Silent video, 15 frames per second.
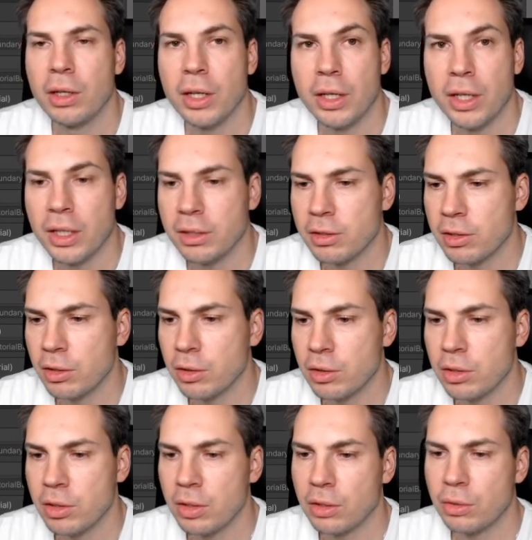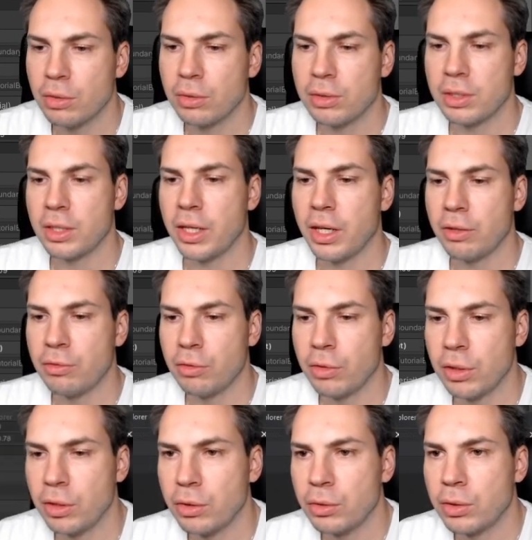And that's also a good sign for
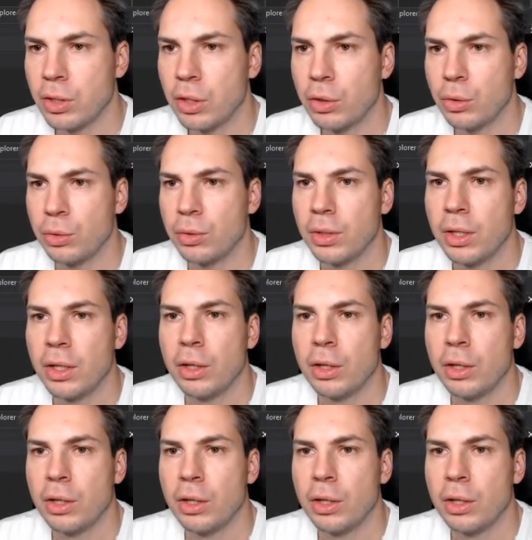a good code.